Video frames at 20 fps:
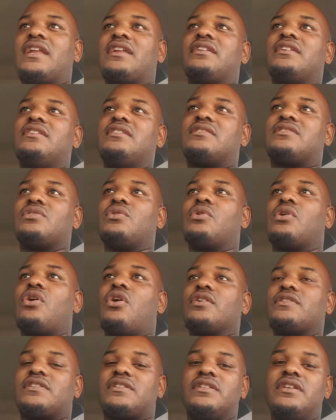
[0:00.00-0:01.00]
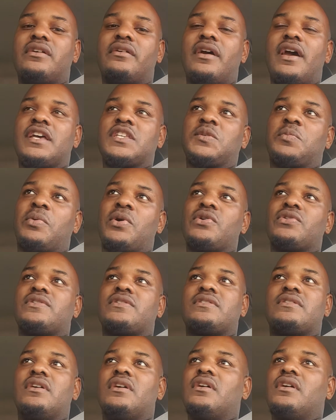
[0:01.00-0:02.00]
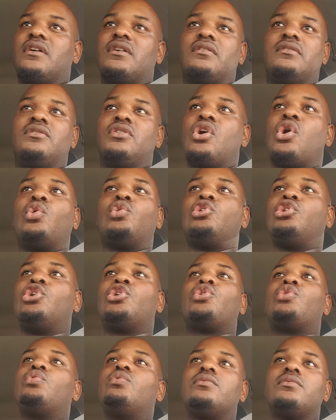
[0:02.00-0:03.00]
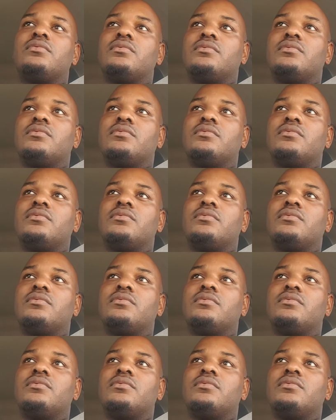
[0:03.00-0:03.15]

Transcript: of these so-called sneaker experts know little